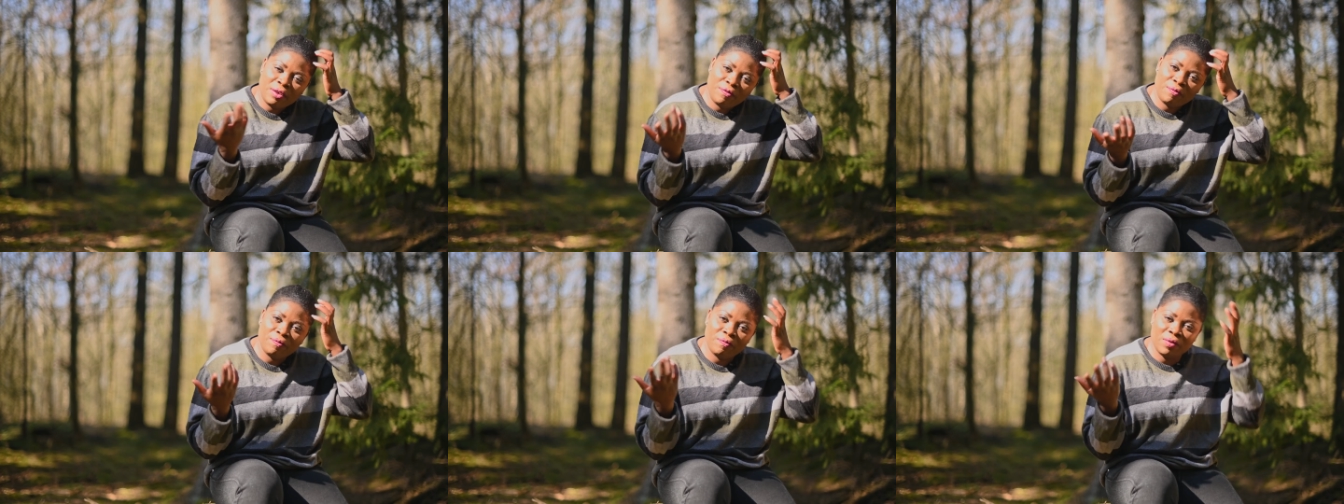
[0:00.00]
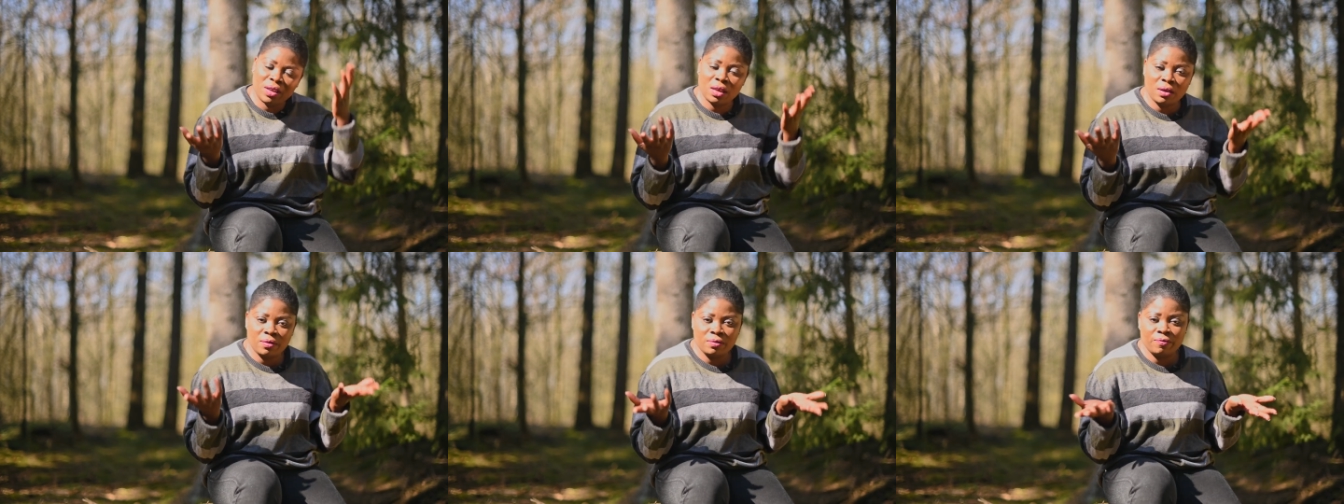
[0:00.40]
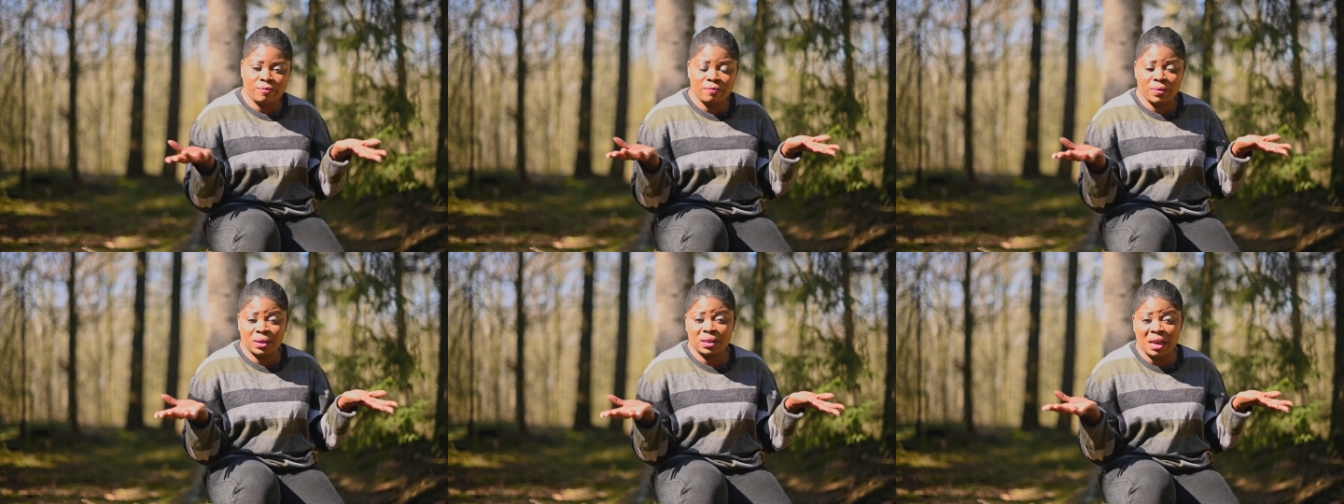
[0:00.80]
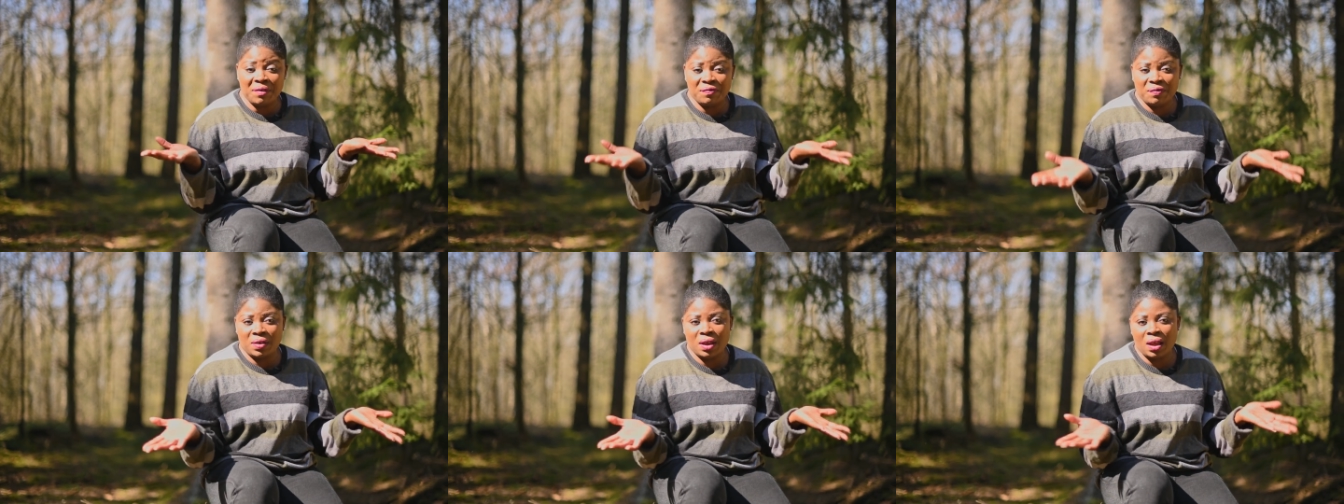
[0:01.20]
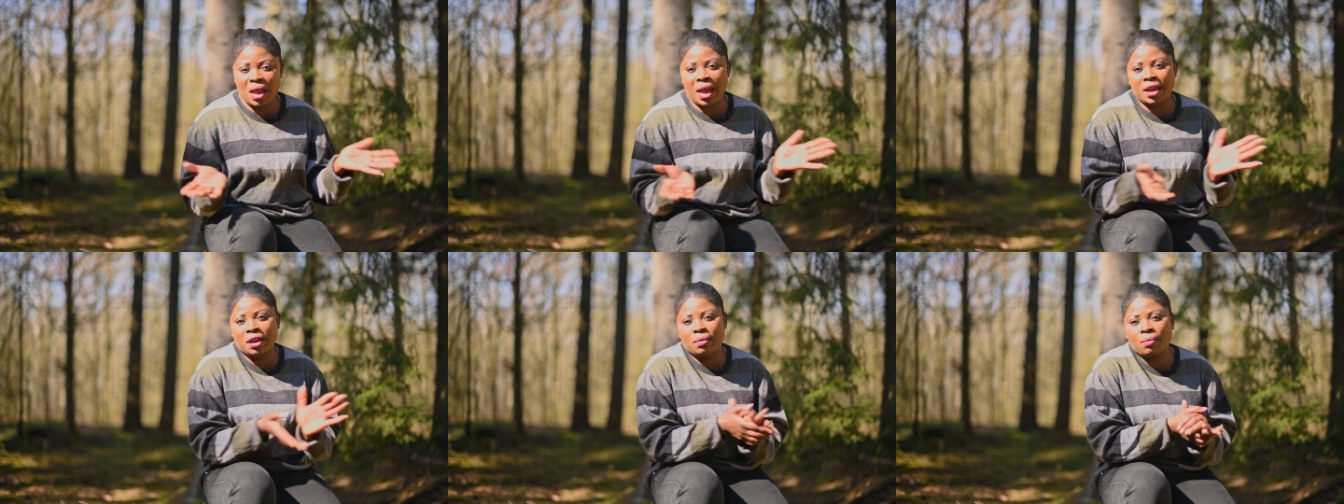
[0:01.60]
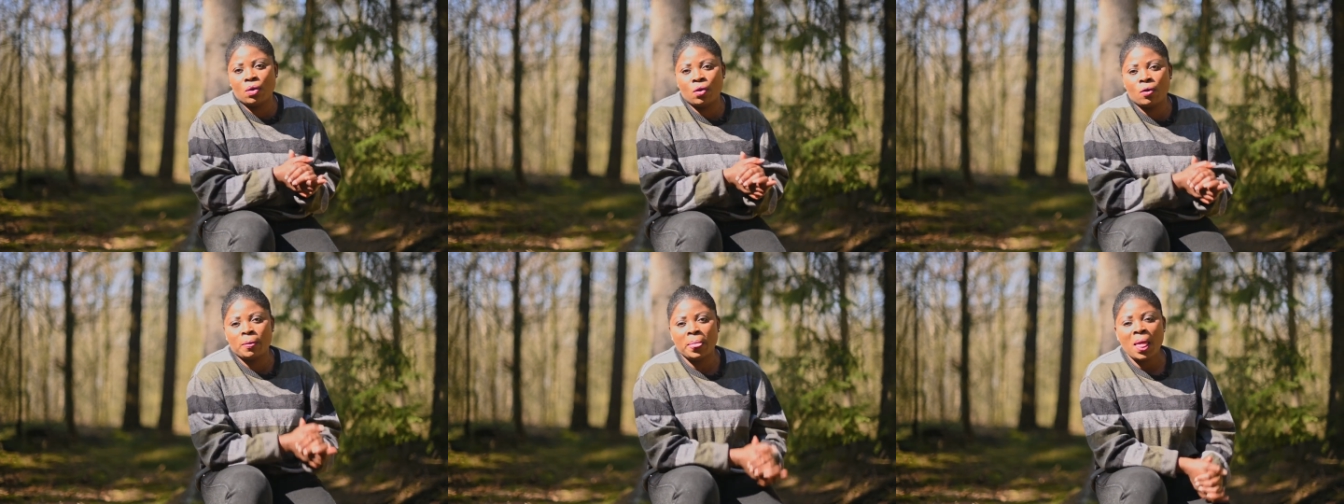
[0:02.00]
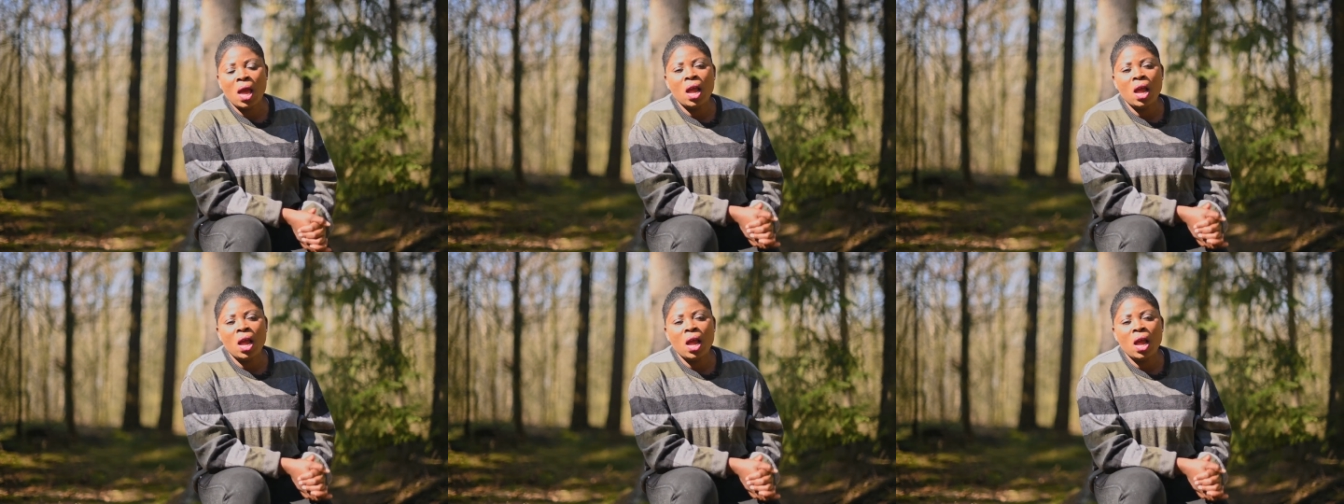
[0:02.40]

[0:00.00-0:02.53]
visa fee anymore.